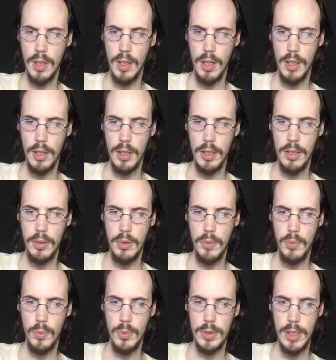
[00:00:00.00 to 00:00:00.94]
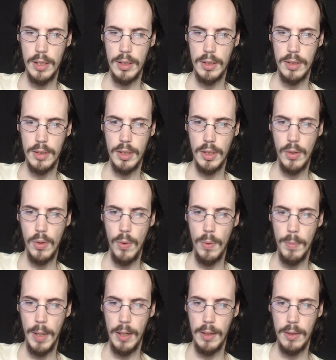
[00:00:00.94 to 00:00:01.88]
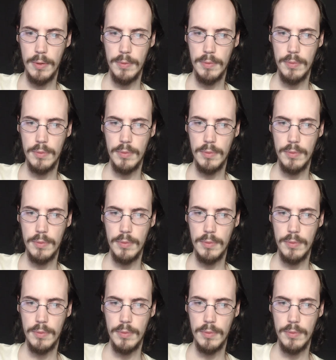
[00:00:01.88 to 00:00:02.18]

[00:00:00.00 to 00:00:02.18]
The dude was at the coal mine.